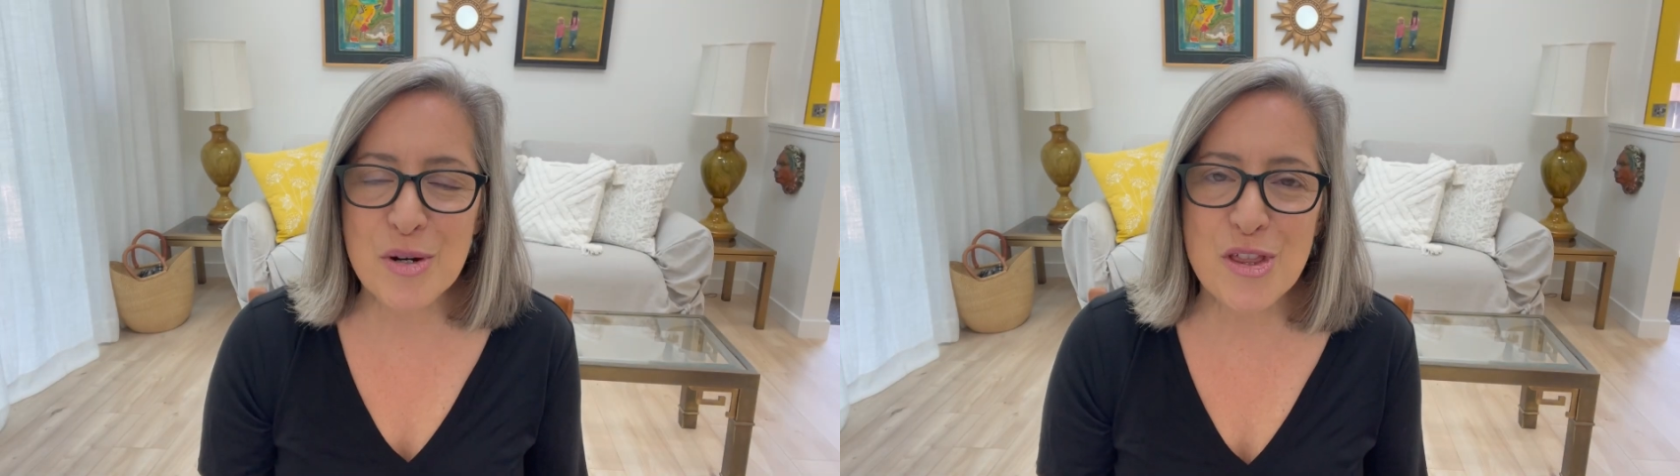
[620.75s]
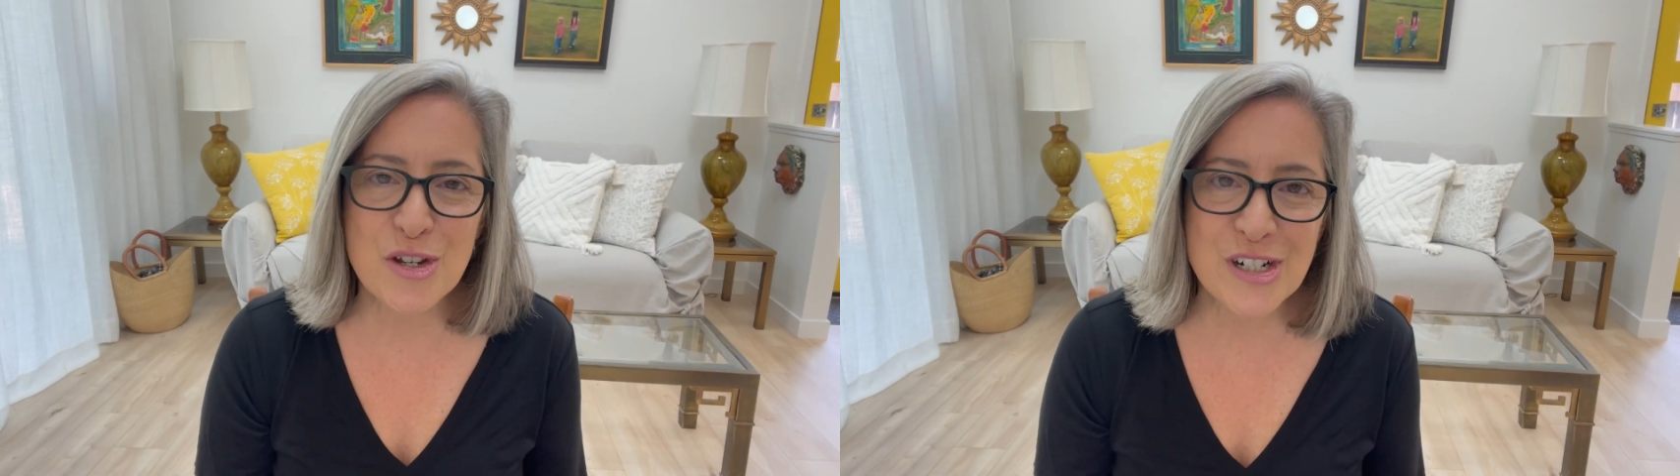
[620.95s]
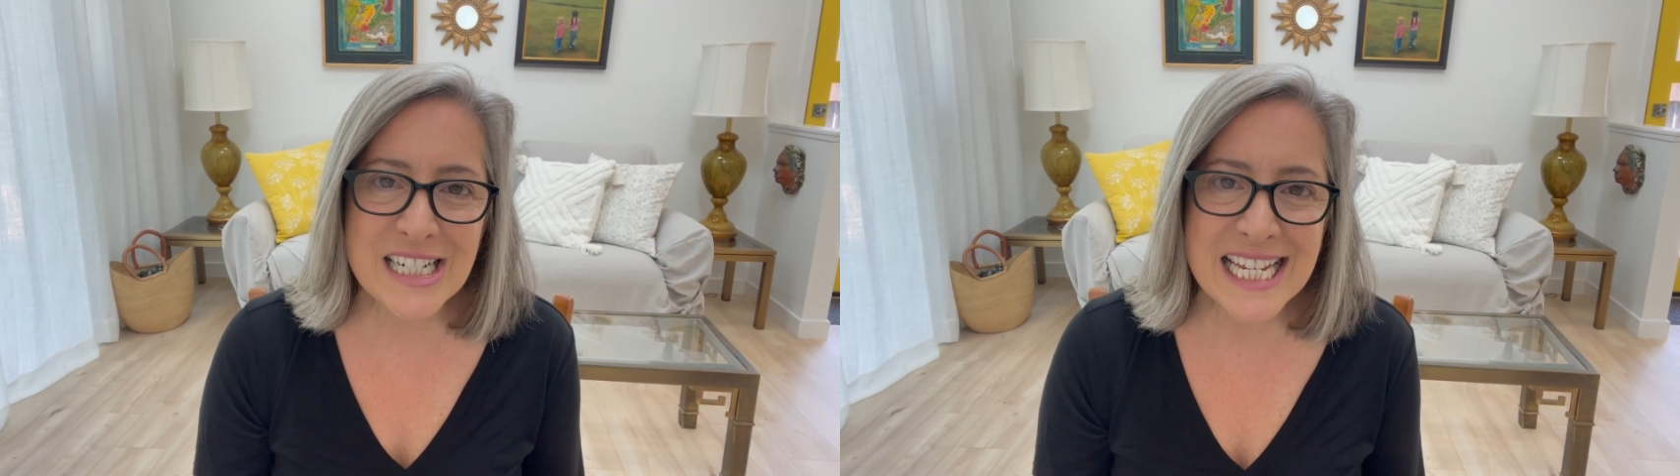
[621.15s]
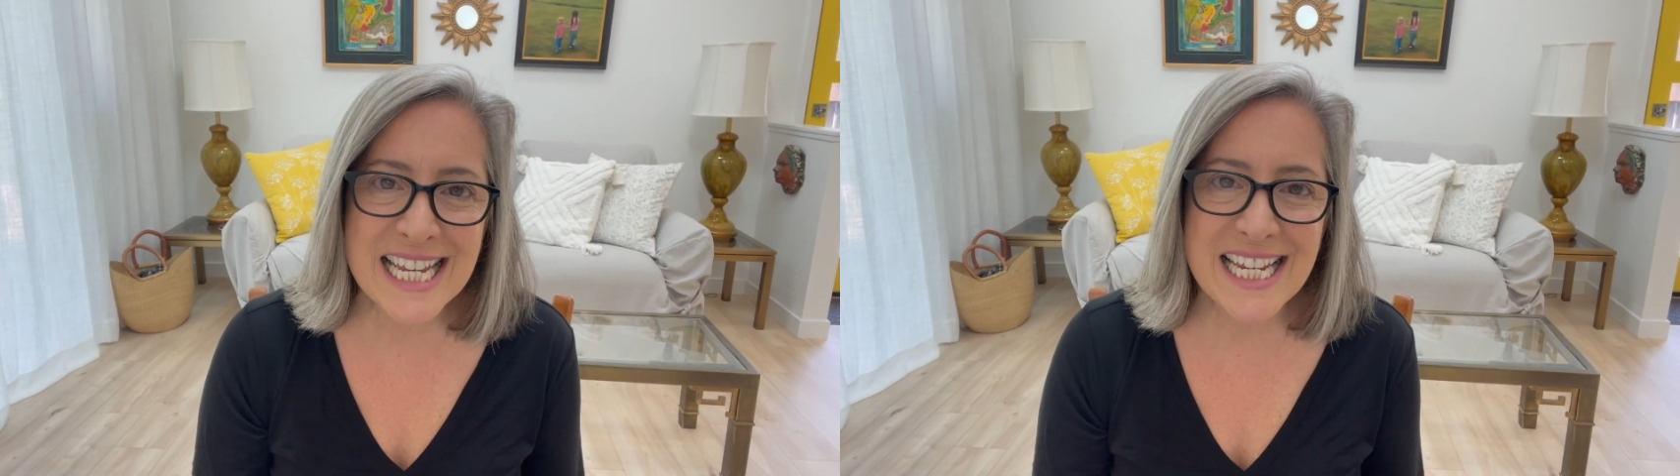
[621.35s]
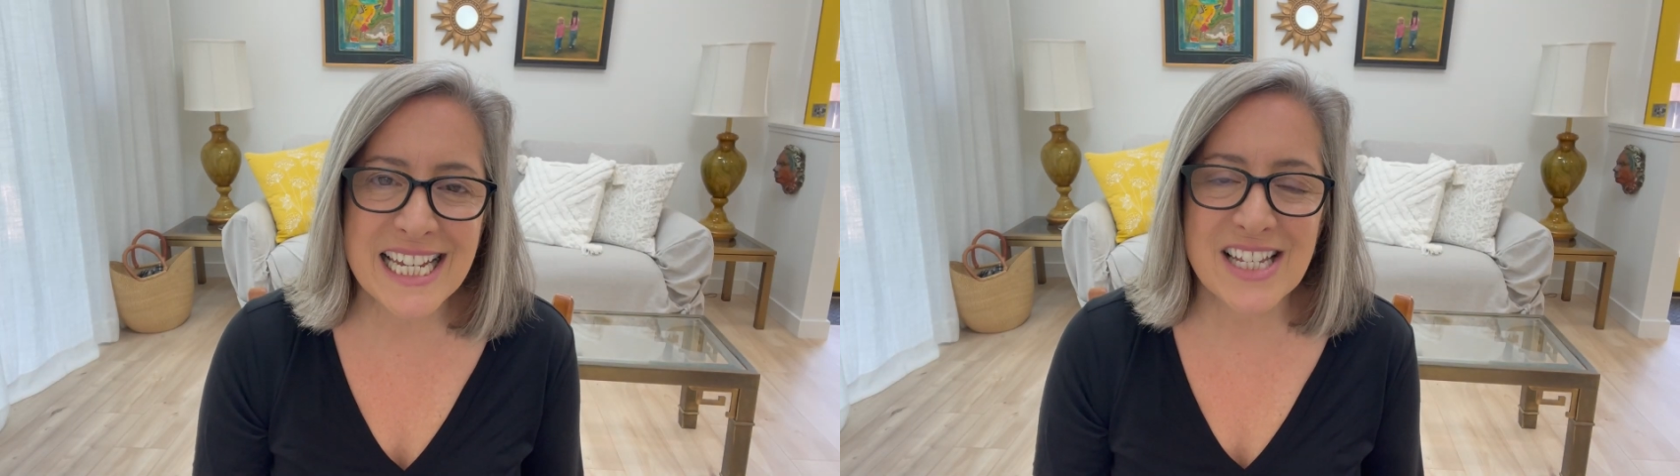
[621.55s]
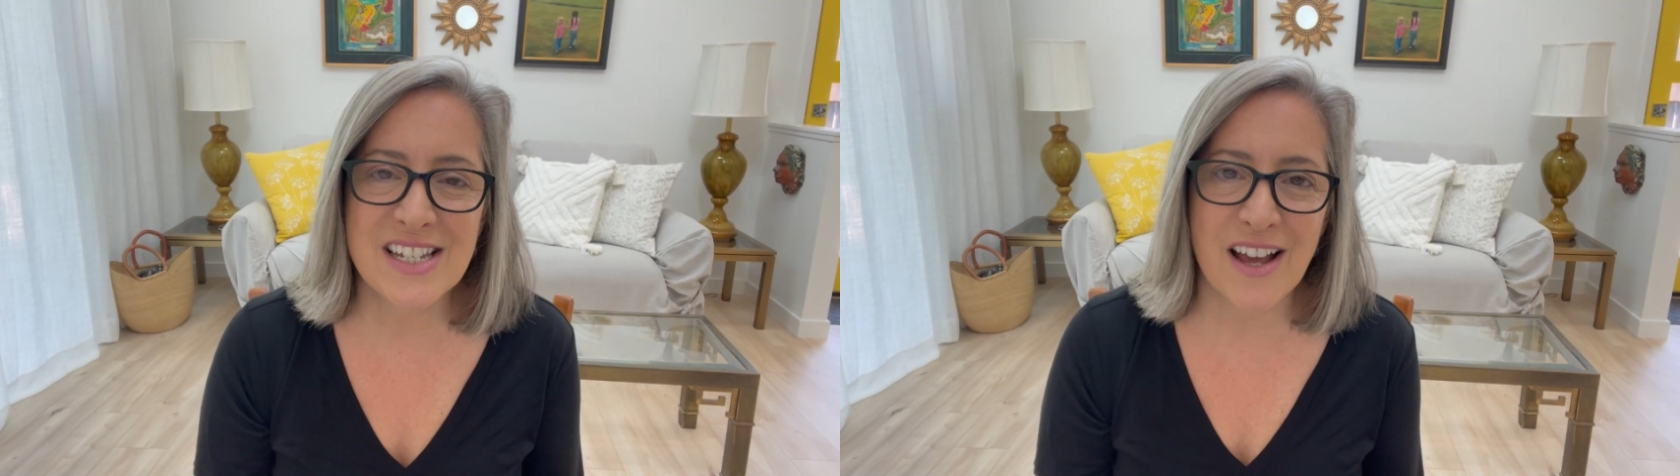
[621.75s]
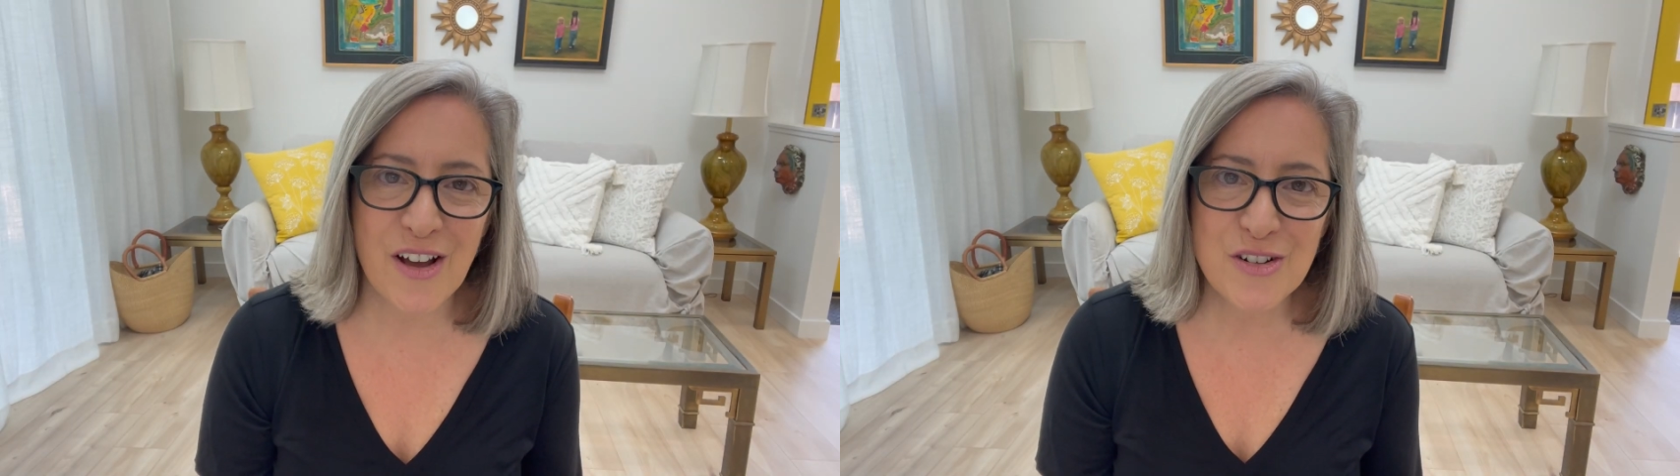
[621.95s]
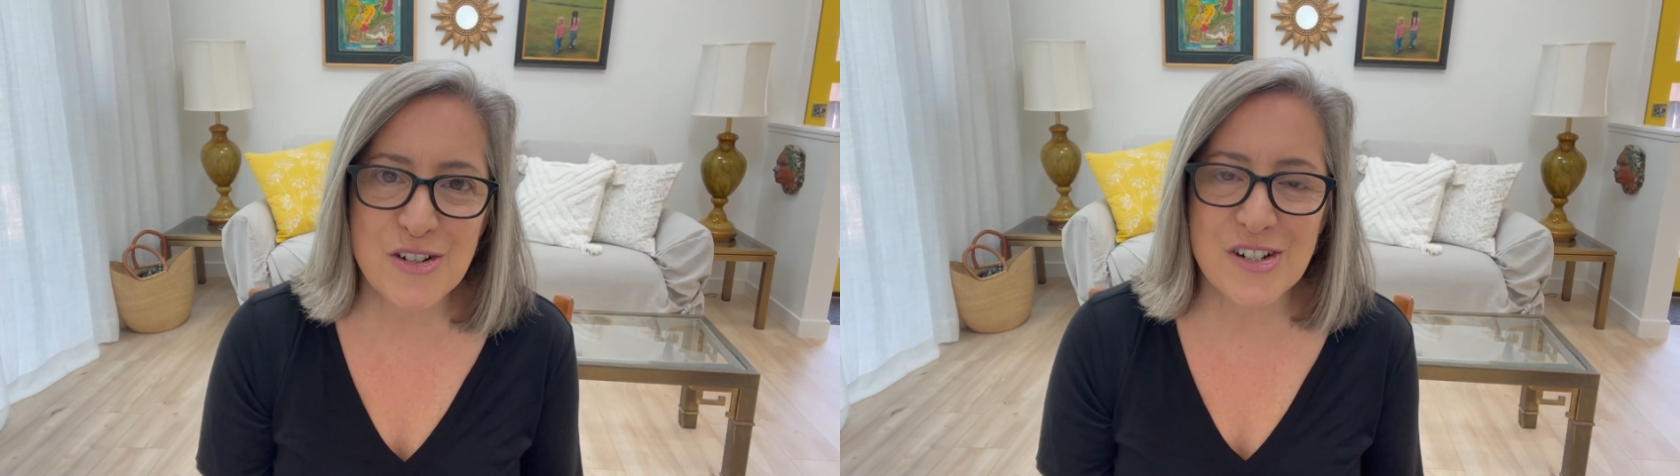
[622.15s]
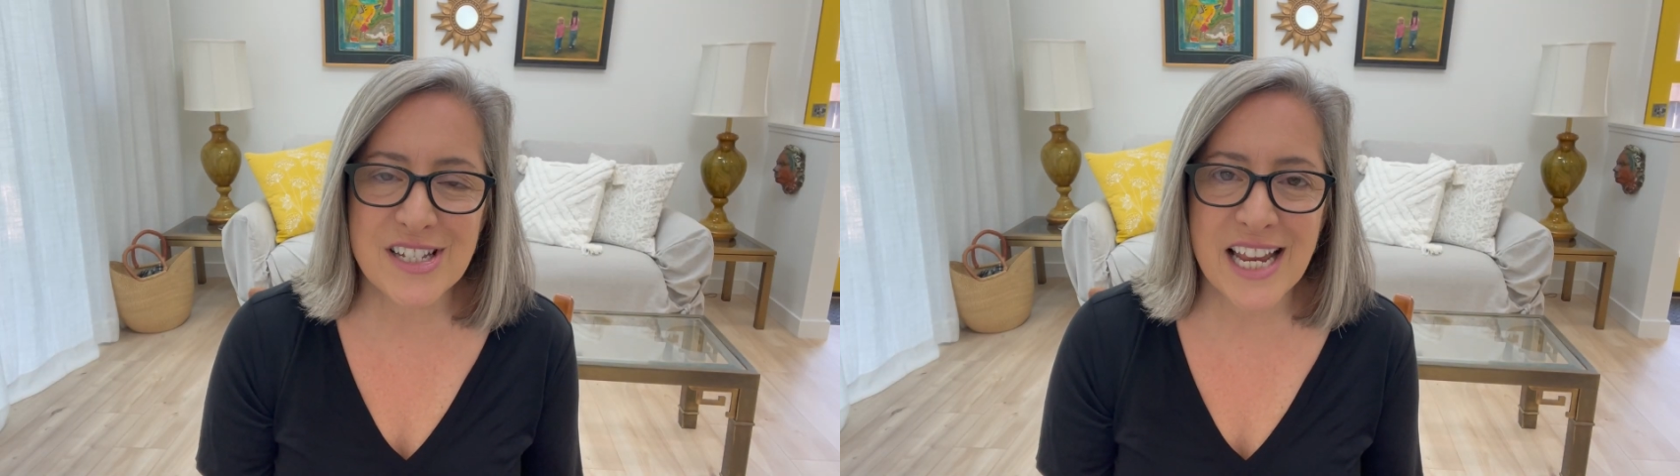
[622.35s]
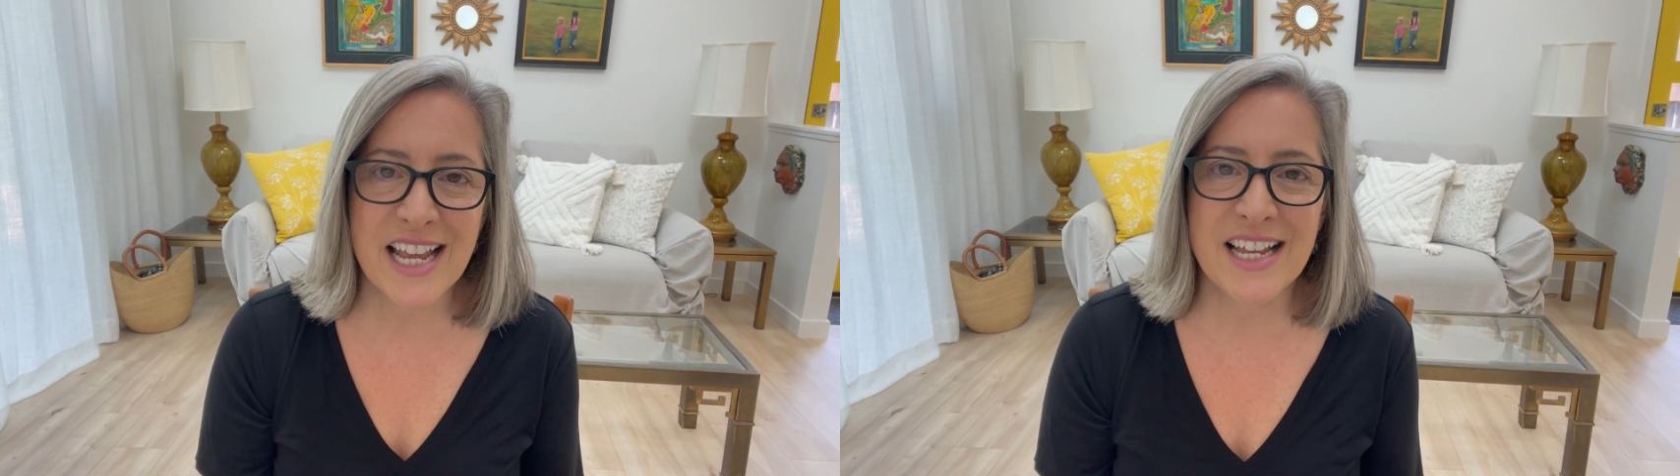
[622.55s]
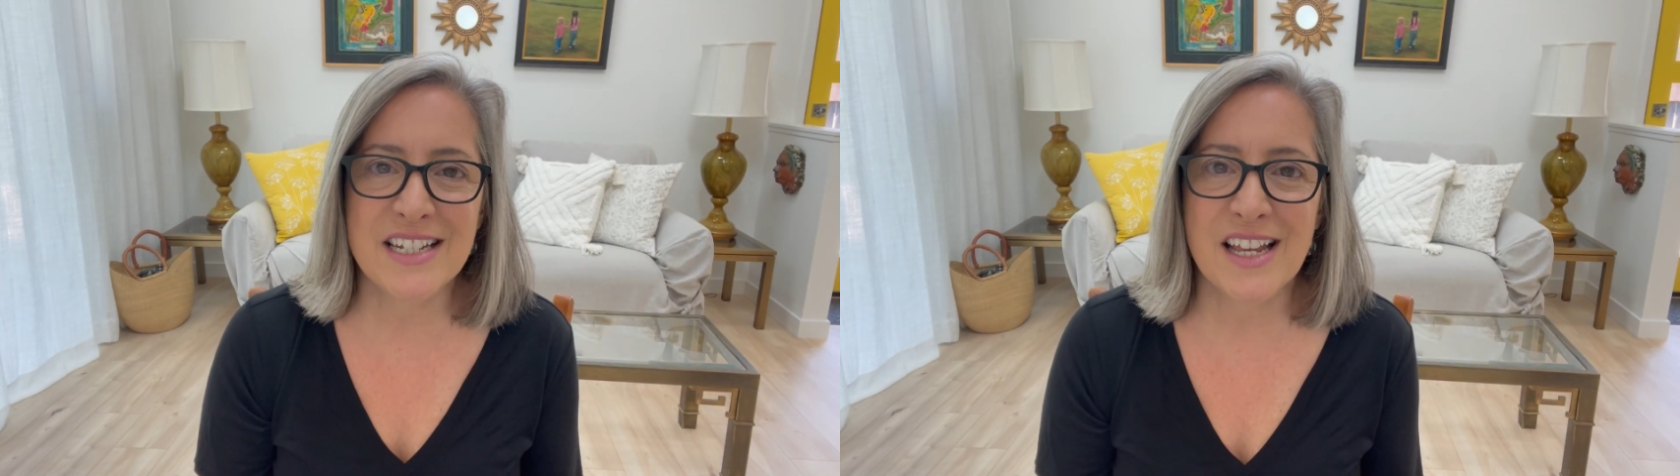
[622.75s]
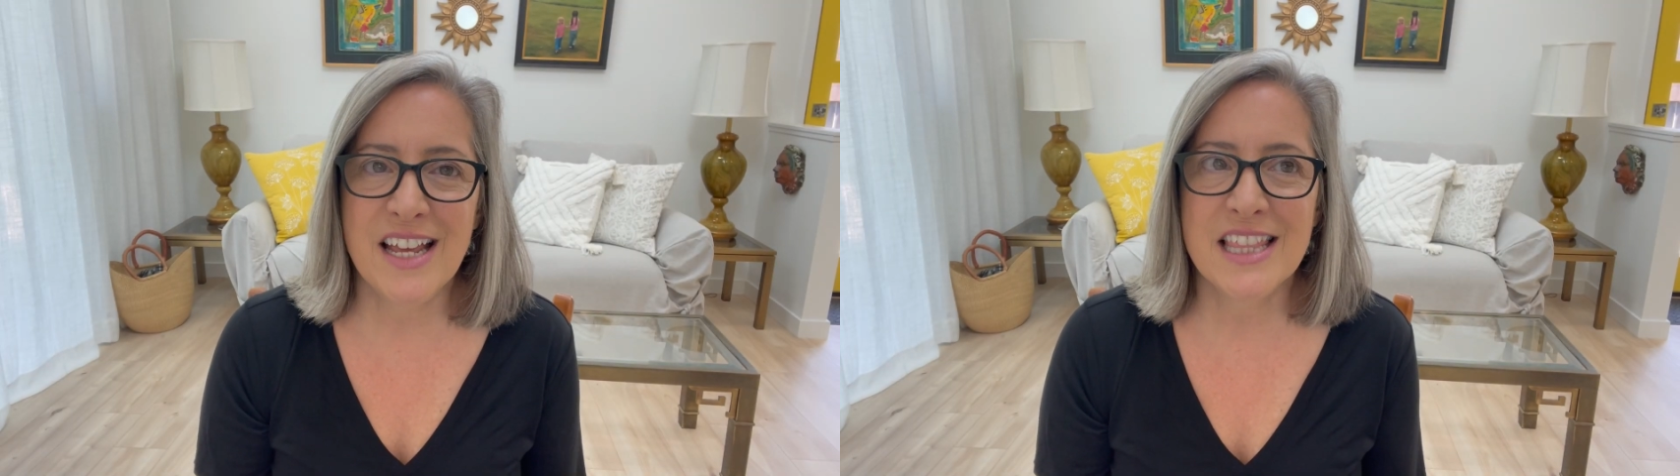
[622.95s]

13 is to understand